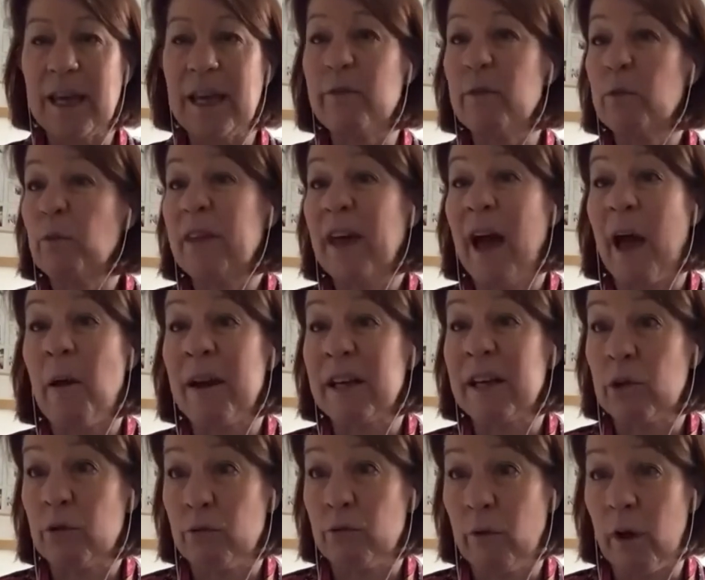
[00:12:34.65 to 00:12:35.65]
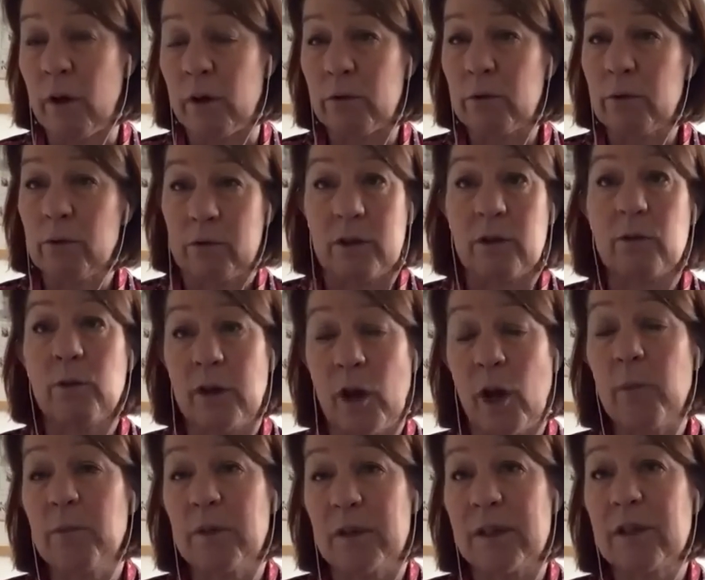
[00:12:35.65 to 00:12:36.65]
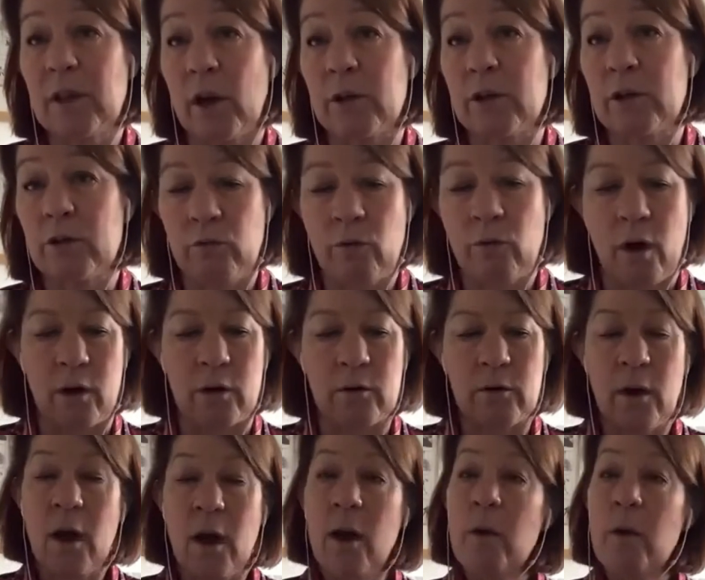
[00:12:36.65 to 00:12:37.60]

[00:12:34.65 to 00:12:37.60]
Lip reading: even without any growth, and you would hope that it's going to grow,